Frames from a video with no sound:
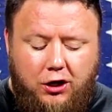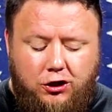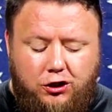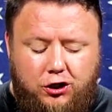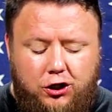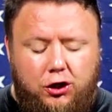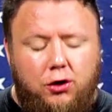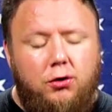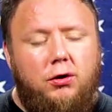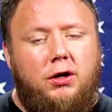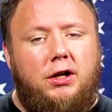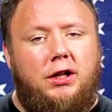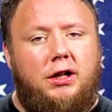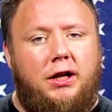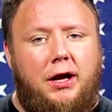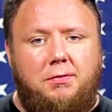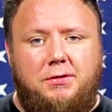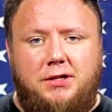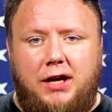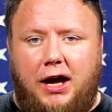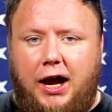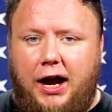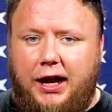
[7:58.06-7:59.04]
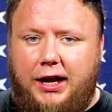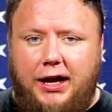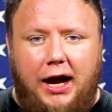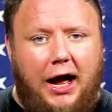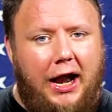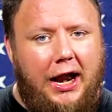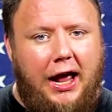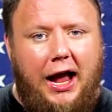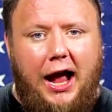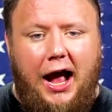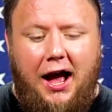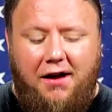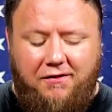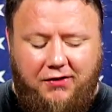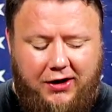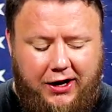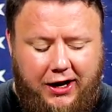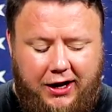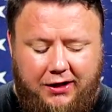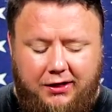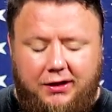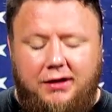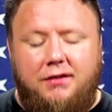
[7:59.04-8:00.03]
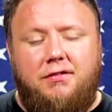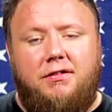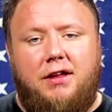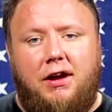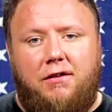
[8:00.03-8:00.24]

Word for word: Two clips, I gotta have it, and these